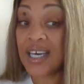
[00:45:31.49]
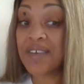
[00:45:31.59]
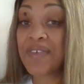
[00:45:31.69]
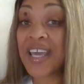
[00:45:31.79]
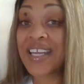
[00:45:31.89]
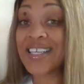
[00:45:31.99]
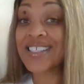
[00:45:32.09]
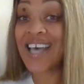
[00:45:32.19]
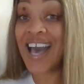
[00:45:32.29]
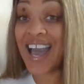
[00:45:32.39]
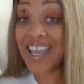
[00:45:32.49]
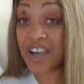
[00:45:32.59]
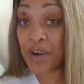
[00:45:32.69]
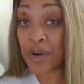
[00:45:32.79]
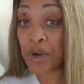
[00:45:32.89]
of an
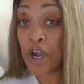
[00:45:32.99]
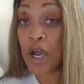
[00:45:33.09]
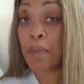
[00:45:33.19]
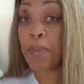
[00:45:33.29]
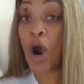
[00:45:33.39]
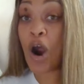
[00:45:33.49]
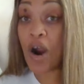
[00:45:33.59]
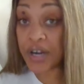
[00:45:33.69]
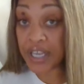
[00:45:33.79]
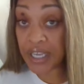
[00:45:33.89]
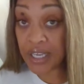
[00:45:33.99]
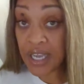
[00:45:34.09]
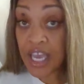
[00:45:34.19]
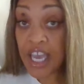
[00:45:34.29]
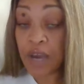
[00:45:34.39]
entire party.